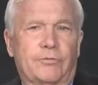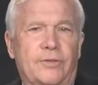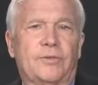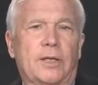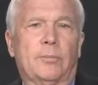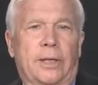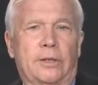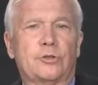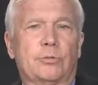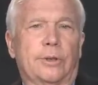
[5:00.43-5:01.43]
or 15
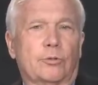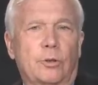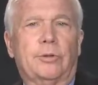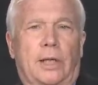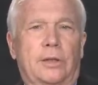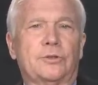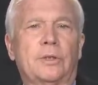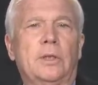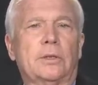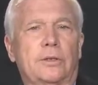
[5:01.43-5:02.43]
minutes to recruit us
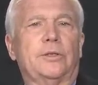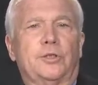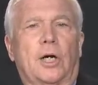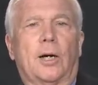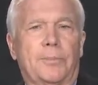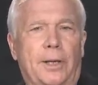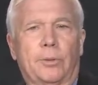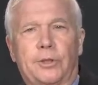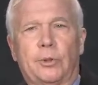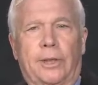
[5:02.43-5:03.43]
to the job they
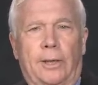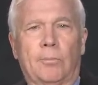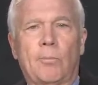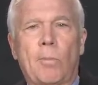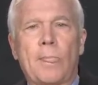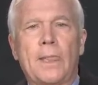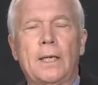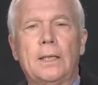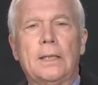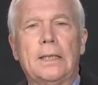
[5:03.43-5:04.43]
were doing.
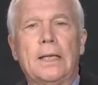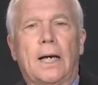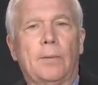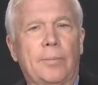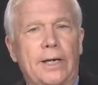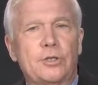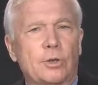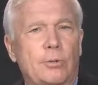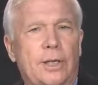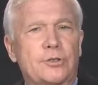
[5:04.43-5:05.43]
A
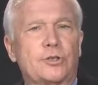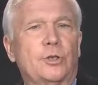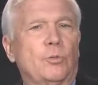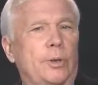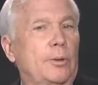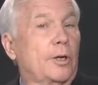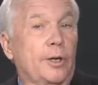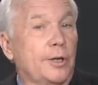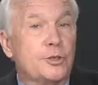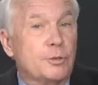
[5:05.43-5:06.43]
major question we were
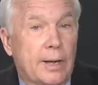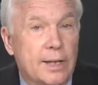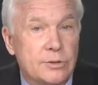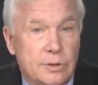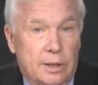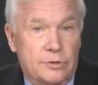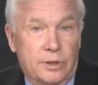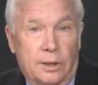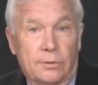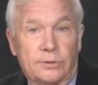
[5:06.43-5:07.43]
urged to ask
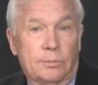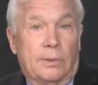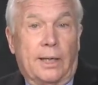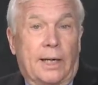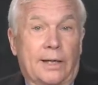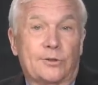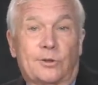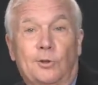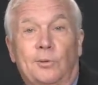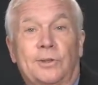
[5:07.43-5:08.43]
ourselves in my high
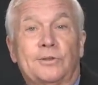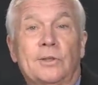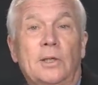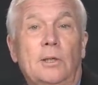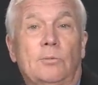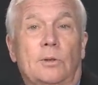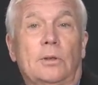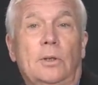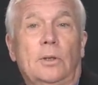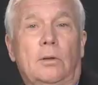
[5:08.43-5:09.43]
school was,
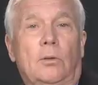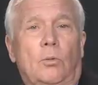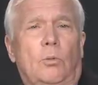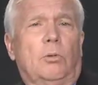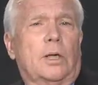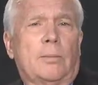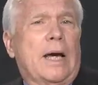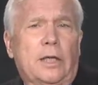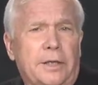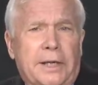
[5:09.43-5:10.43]
well, what am
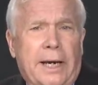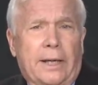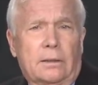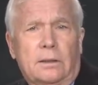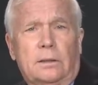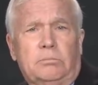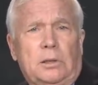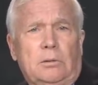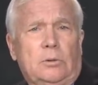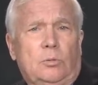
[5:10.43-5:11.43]
I good at?
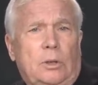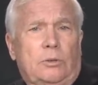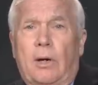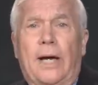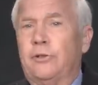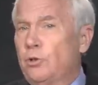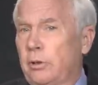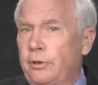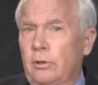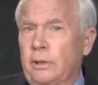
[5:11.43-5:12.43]
What do I
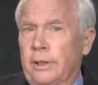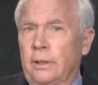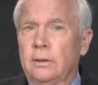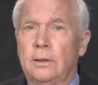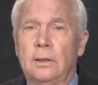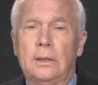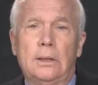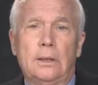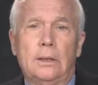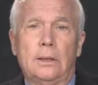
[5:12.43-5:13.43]
enjoy doing?
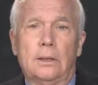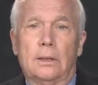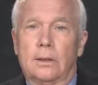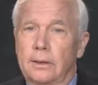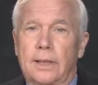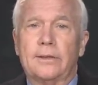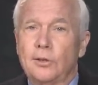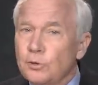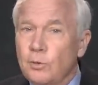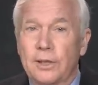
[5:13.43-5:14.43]
Now,
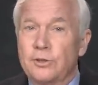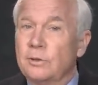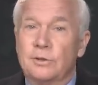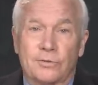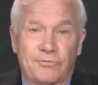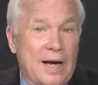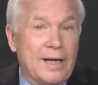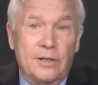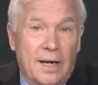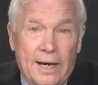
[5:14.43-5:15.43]
those questions are
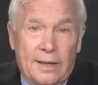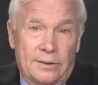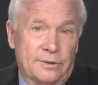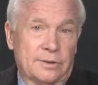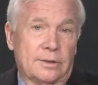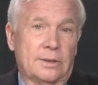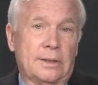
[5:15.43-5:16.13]
fine to ask,